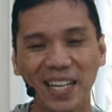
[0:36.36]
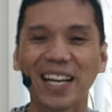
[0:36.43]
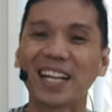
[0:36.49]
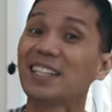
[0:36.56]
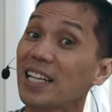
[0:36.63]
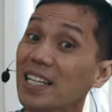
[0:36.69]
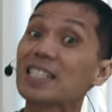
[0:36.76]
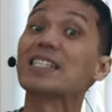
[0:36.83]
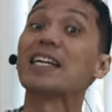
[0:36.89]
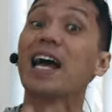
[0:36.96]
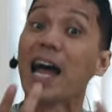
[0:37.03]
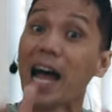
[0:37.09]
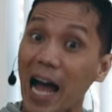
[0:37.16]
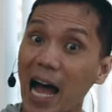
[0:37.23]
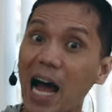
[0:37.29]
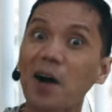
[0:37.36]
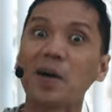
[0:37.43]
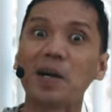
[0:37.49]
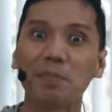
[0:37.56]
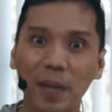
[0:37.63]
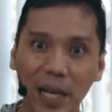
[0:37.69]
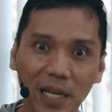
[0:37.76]
And that's how
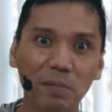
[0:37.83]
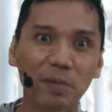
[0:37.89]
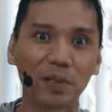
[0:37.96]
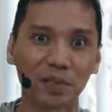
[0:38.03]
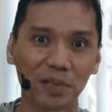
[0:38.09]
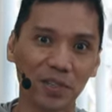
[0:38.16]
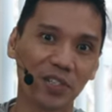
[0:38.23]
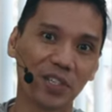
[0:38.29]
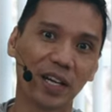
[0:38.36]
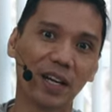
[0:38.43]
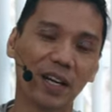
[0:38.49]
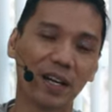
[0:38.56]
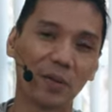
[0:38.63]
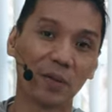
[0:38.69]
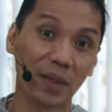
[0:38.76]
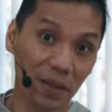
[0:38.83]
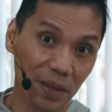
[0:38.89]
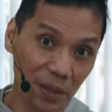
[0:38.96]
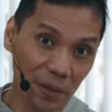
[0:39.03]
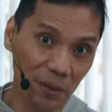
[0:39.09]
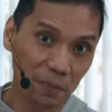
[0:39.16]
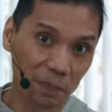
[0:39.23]
I'm able to share with
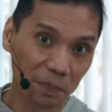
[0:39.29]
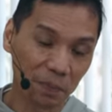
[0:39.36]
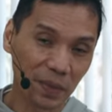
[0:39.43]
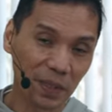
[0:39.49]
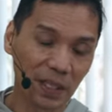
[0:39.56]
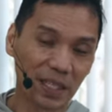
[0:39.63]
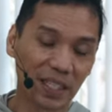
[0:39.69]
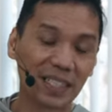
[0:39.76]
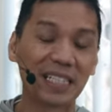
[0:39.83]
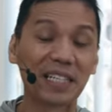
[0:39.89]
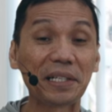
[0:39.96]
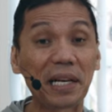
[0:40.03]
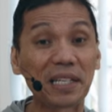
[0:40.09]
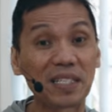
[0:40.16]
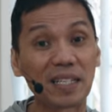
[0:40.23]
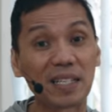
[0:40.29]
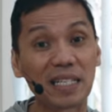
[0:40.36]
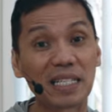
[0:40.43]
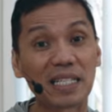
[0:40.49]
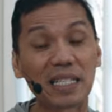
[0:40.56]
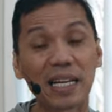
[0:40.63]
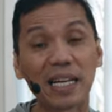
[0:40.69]
you, the
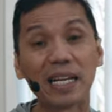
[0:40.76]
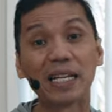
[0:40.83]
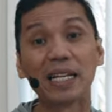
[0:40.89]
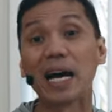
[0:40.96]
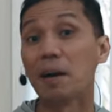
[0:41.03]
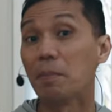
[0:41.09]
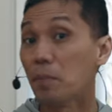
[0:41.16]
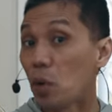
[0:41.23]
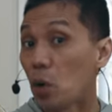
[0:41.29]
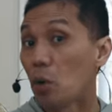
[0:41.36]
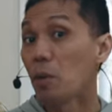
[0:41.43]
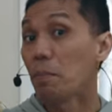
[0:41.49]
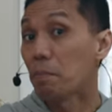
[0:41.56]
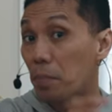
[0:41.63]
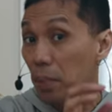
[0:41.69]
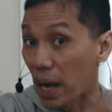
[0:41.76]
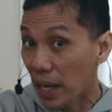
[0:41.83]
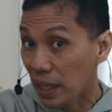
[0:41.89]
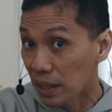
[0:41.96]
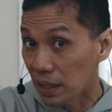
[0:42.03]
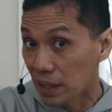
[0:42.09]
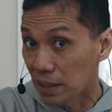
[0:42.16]
lessons in a more
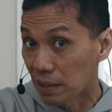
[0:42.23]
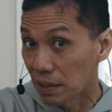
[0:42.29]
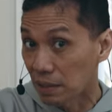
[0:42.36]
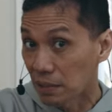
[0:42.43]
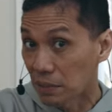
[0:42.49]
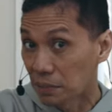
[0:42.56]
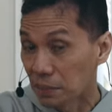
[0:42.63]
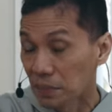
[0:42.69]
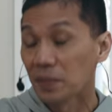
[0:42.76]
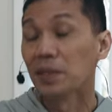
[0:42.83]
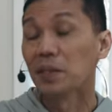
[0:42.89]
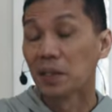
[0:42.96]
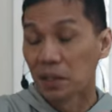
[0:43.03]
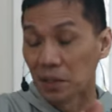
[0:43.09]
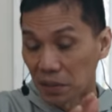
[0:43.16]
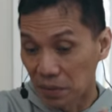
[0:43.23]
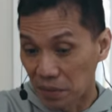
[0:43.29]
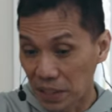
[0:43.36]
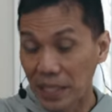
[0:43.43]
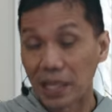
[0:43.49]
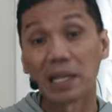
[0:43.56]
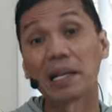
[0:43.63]
practical,
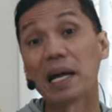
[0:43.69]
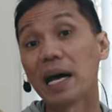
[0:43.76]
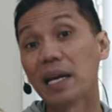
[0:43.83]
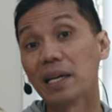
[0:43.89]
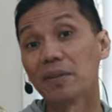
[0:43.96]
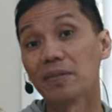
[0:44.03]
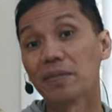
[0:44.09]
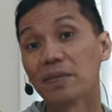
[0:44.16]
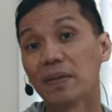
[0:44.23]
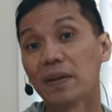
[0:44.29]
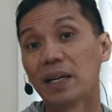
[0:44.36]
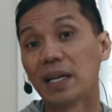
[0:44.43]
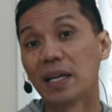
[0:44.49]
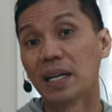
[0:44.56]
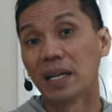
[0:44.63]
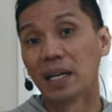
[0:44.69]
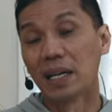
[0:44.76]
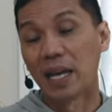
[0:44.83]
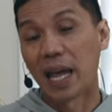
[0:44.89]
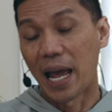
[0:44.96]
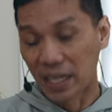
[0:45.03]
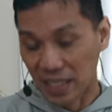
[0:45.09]
real life
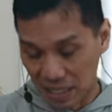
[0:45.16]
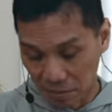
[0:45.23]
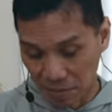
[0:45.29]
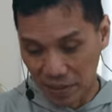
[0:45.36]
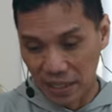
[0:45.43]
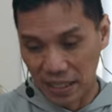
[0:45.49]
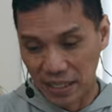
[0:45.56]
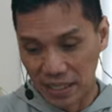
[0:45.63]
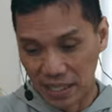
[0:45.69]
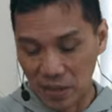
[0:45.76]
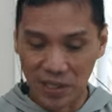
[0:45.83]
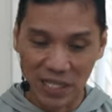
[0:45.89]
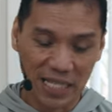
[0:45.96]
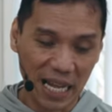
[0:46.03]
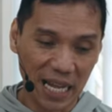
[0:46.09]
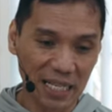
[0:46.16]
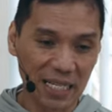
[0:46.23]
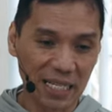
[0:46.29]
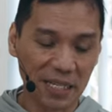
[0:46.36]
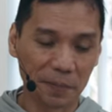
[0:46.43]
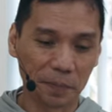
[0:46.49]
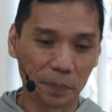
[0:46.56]
experience or
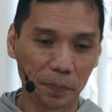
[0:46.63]
sense.